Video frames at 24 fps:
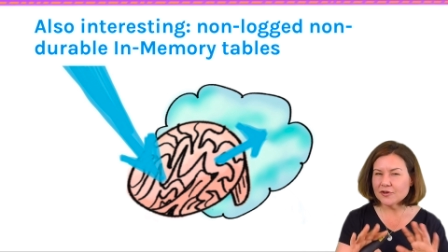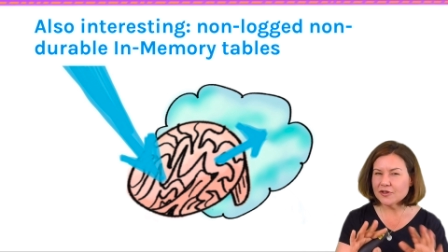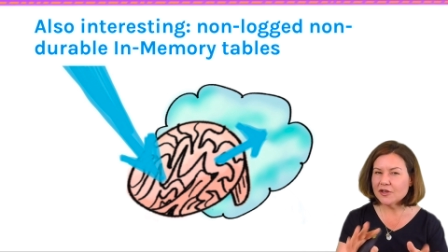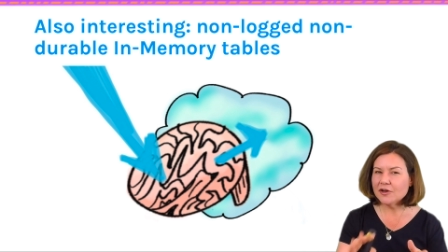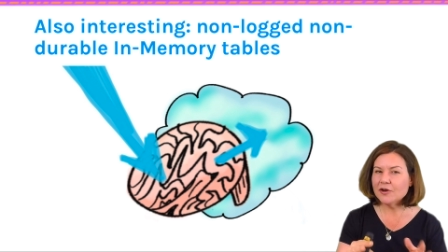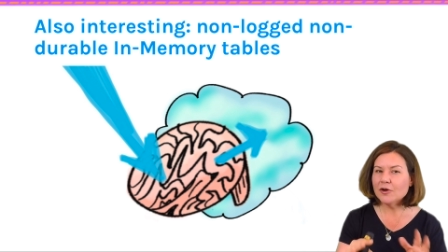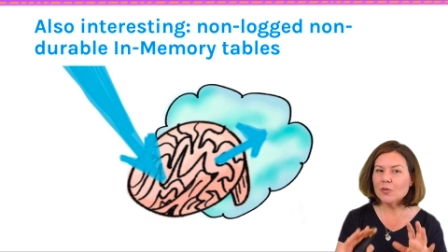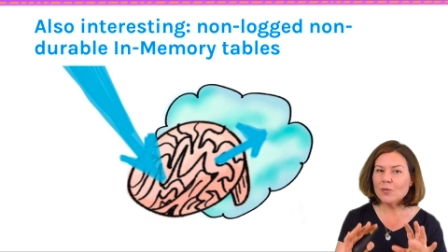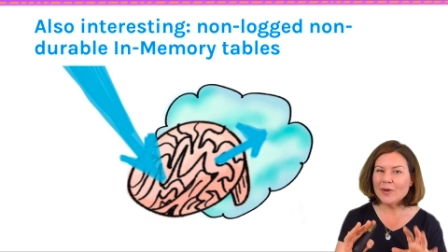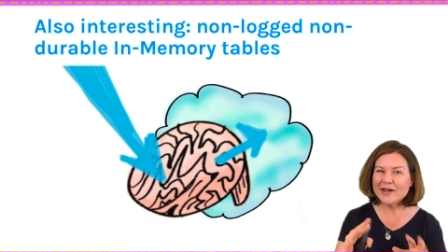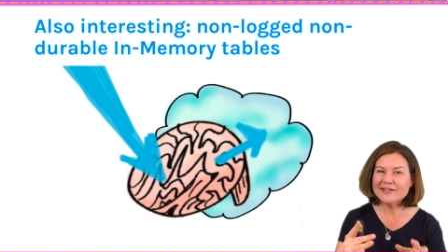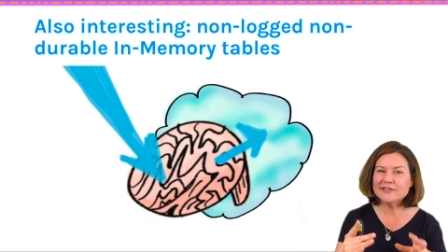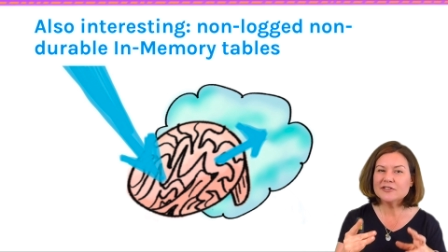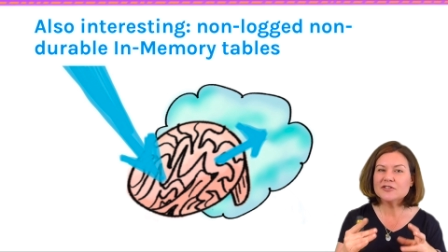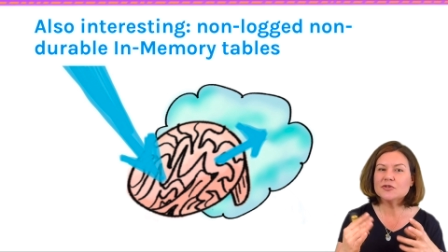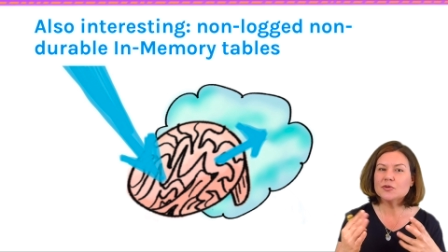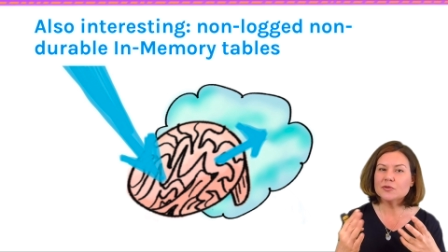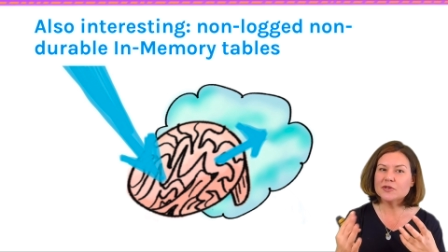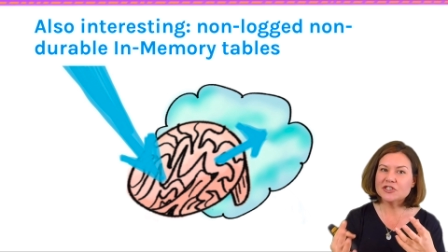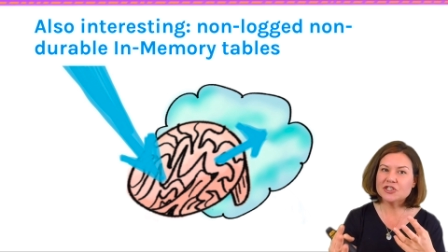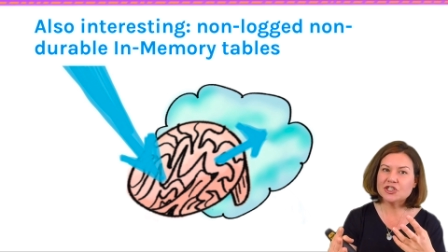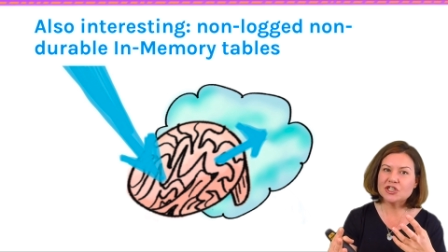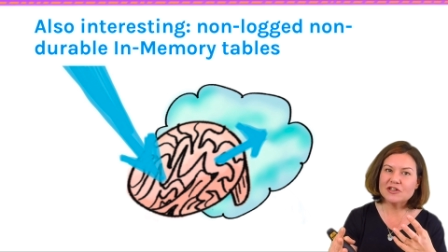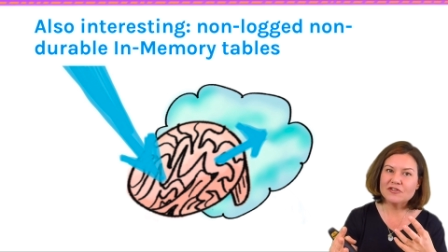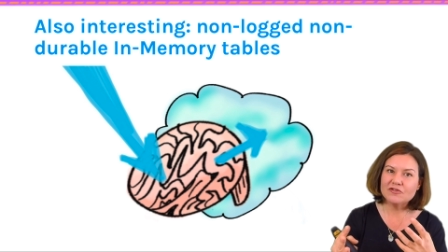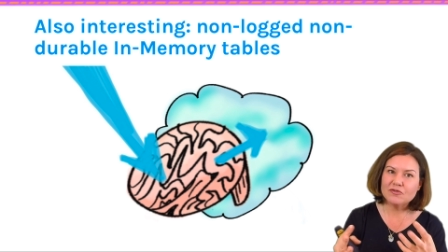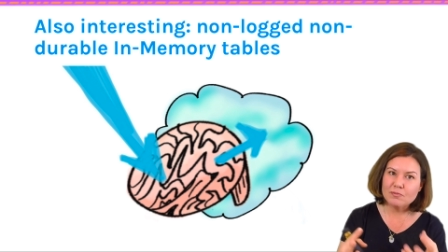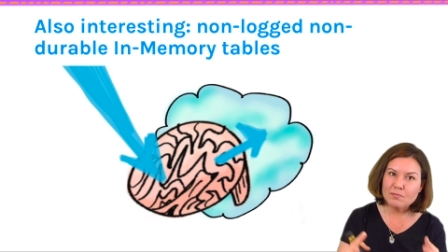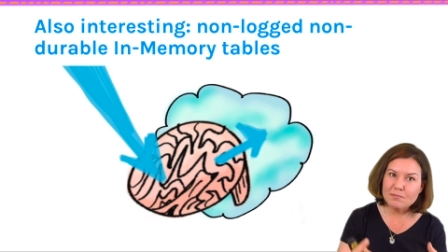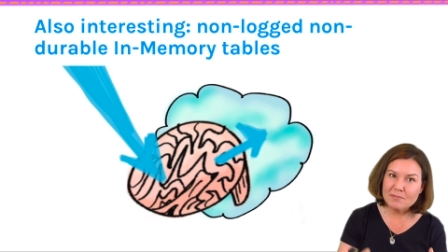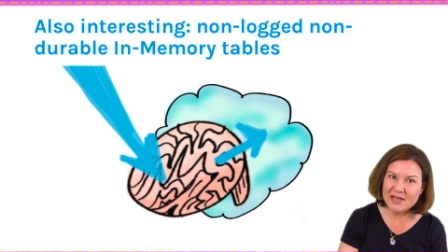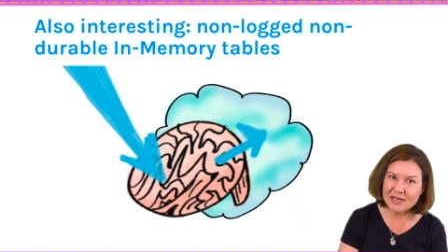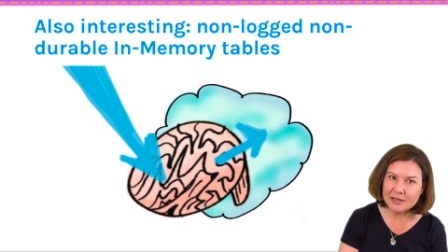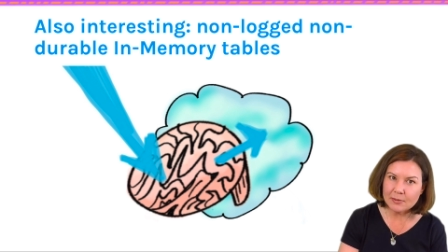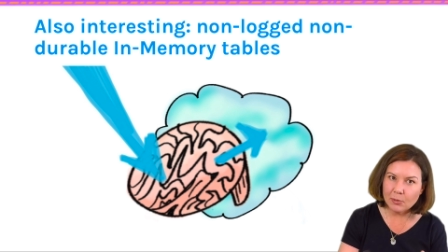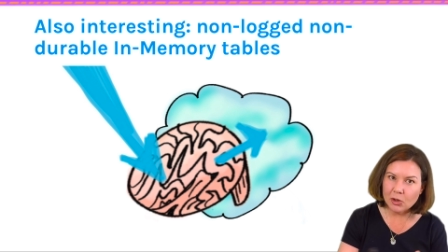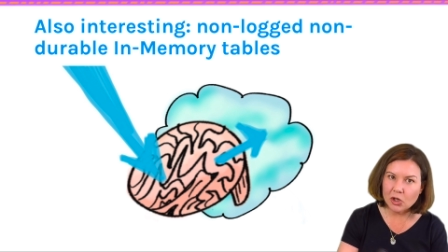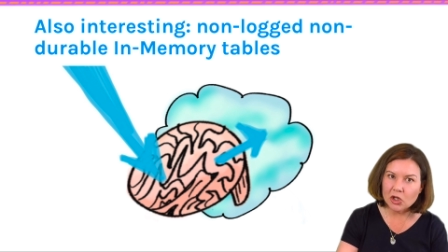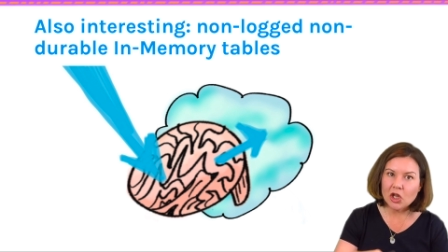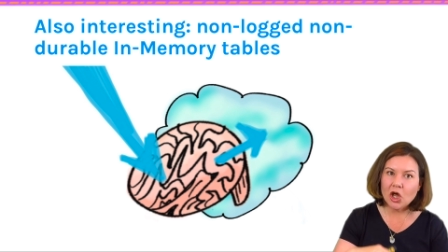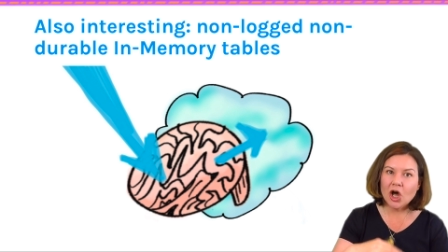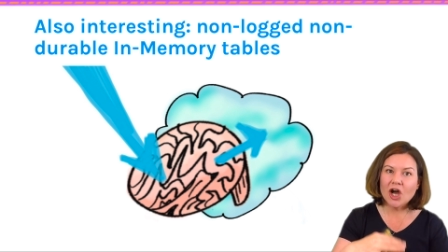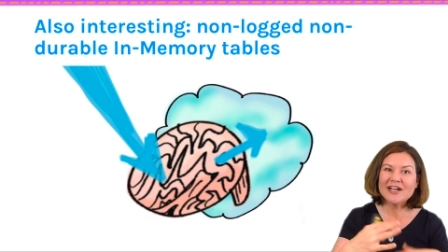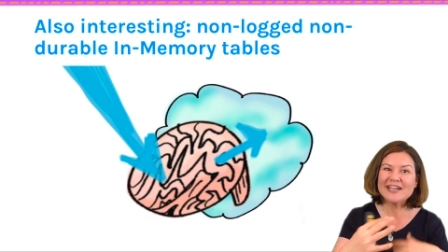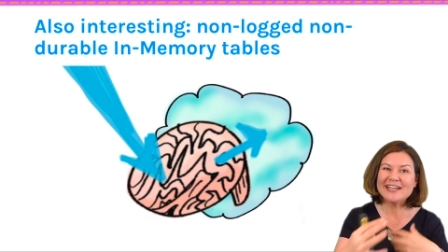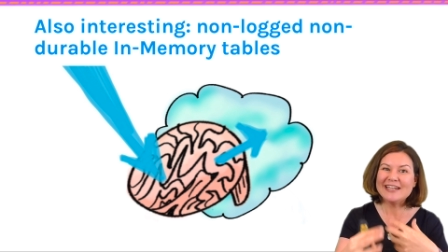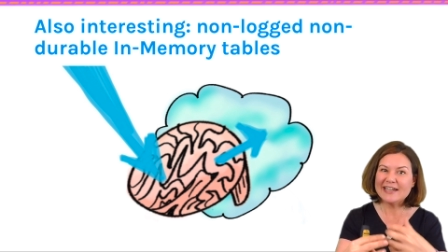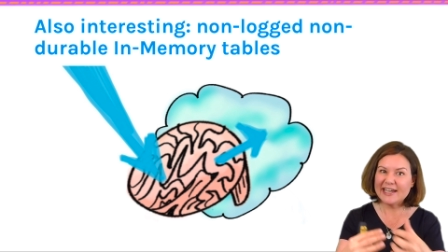there are ways to achieve minimal
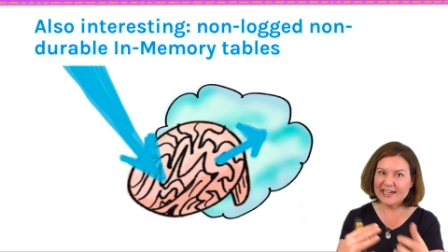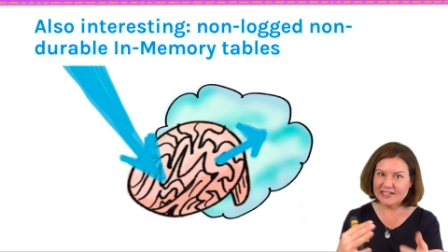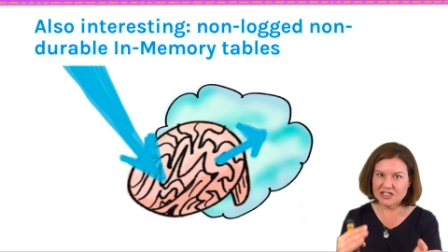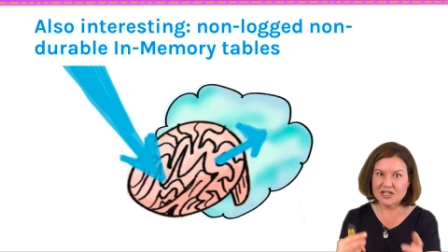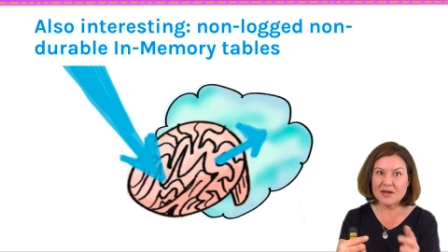logging and